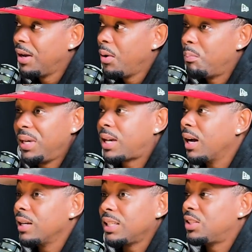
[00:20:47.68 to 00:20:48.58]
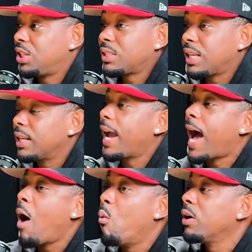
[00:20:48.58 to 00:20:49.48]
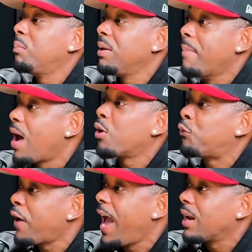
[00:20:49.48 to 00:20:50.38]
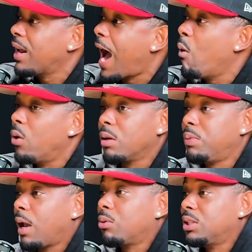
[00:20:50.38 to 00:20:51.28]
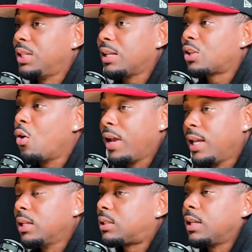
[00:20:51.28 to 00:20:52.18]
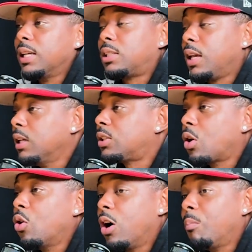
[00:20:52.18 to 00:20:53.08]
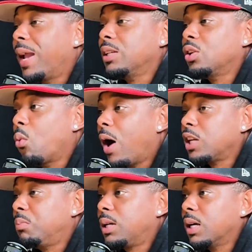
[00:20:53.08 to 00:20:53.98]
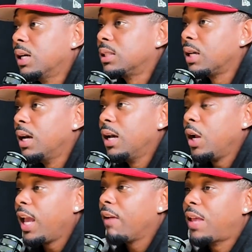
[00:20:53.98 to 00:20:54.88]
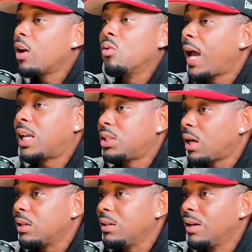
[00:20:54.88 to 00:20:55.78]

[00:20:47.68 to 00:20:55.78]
Because it's just like, I want to be matter of fact. I want to be able to just go, and it's so amazing to watch, because if they don't like each other,